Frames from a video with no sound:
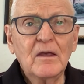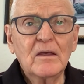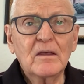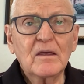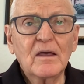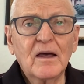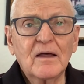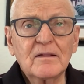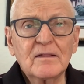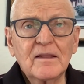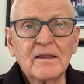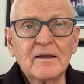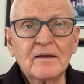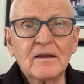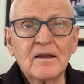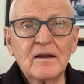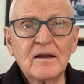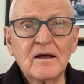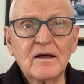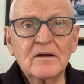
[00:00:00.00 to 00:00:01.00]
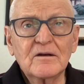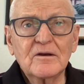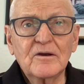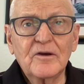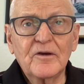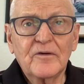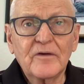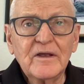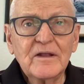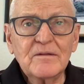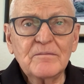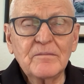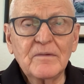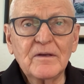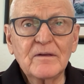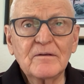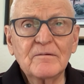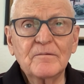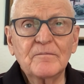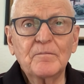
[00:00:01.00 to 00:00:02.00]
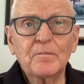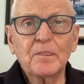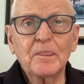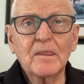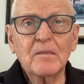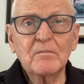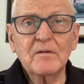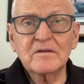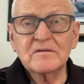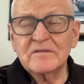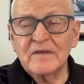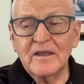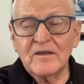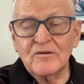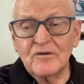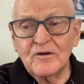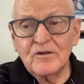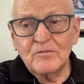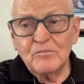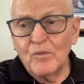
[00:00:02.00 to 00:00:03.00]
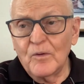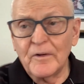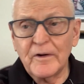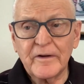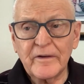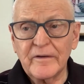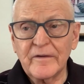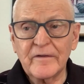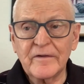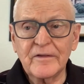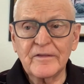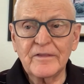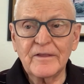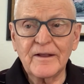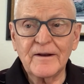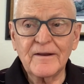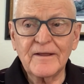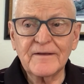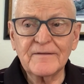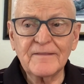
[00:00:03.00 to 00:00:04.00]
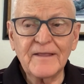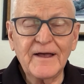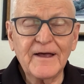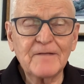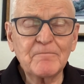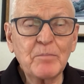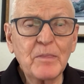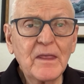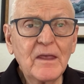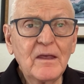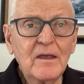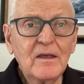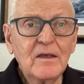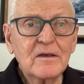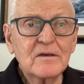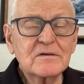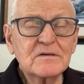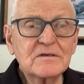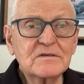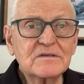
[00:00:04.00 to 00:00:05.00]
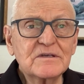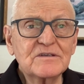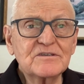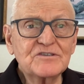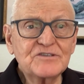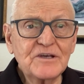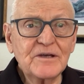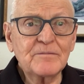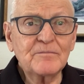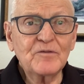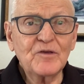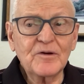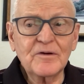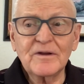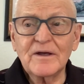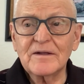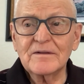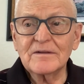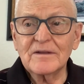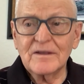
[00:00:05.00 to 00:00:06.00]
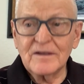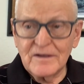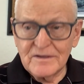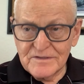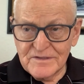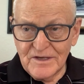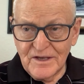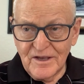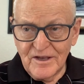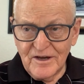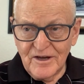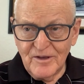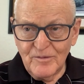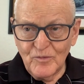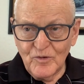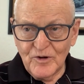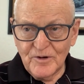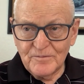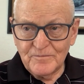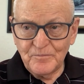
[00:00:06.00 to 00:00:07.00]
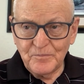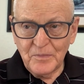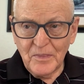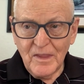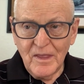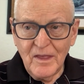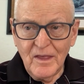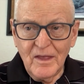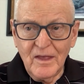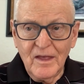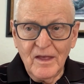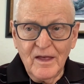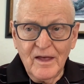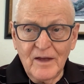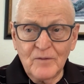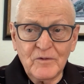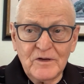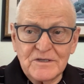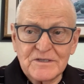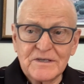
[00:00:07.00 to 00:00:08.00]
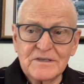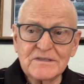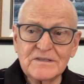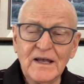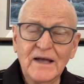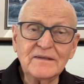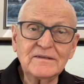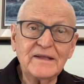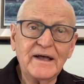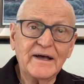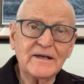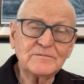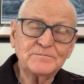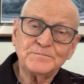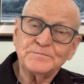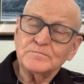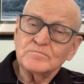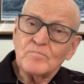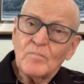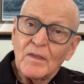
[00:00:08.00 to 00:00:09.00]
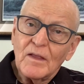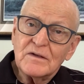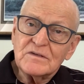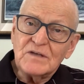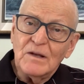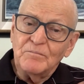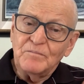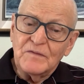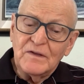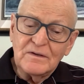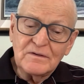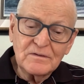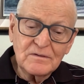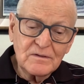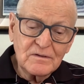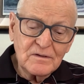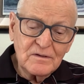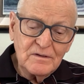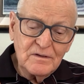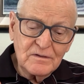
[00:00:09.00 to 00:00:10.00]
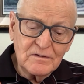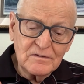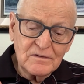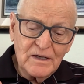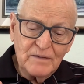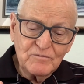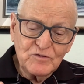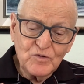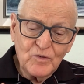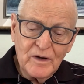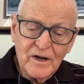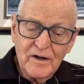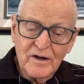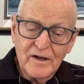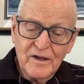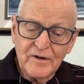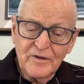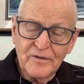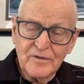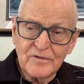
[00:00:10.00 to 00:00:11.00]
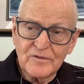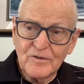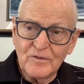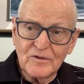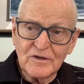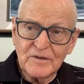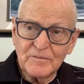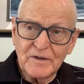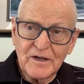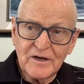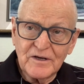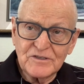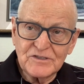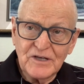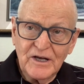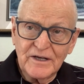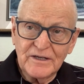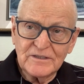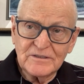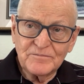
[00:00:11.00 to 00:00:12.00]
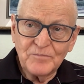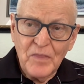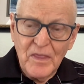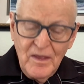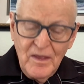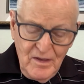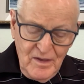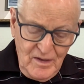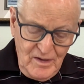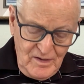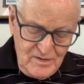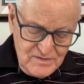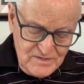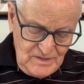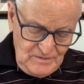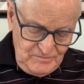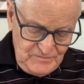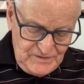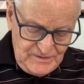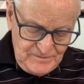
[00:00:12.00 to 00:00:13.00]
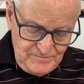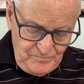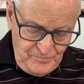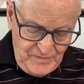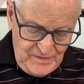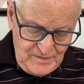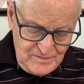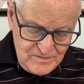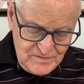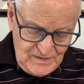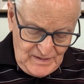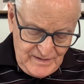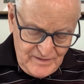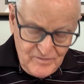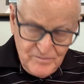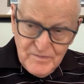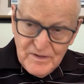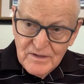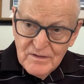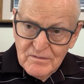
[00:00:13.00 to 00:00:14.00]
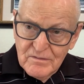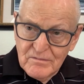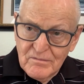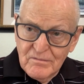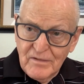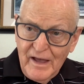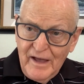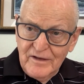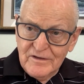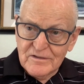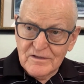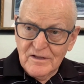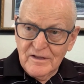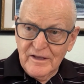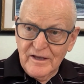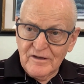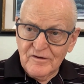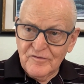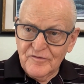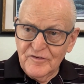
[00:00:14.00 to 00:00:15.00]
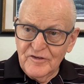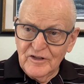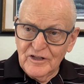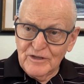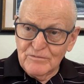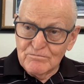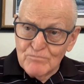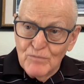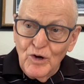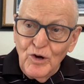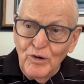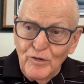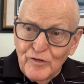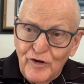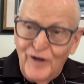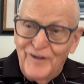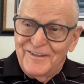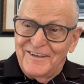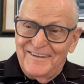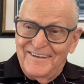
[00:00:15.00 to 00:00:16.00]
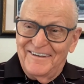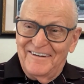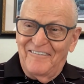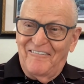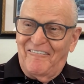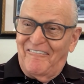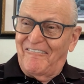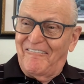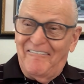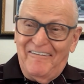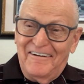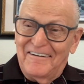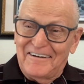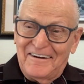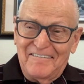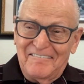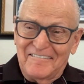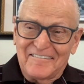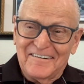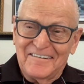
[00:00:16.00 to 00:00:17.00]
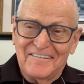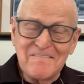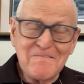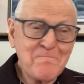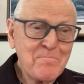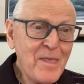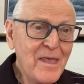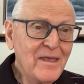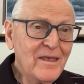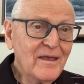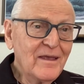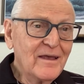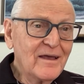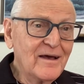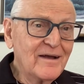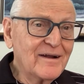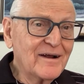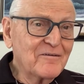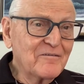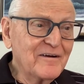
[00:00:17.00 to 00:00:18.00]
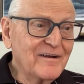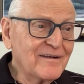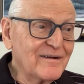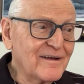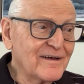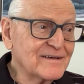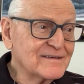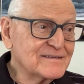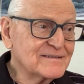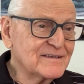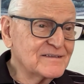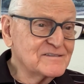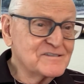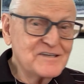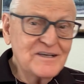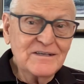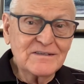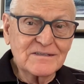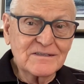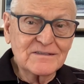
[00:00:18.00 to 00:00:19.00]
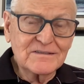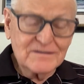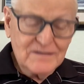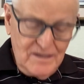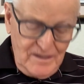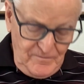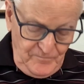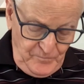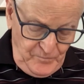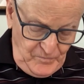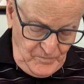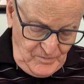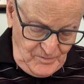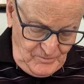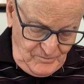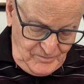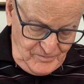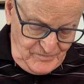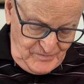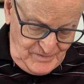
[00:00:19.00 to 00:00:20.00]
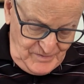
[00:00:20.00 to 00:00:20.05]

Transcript: Kathleen did not greet me by saying good morning or anything like that. She says, Jim, you're not cussing anymore. And when she said that, something, you know, I'm 29 years old, I'm not a child, and something inside of me, actually, I could feel it move, you know, whatever. And I realized that Jesus was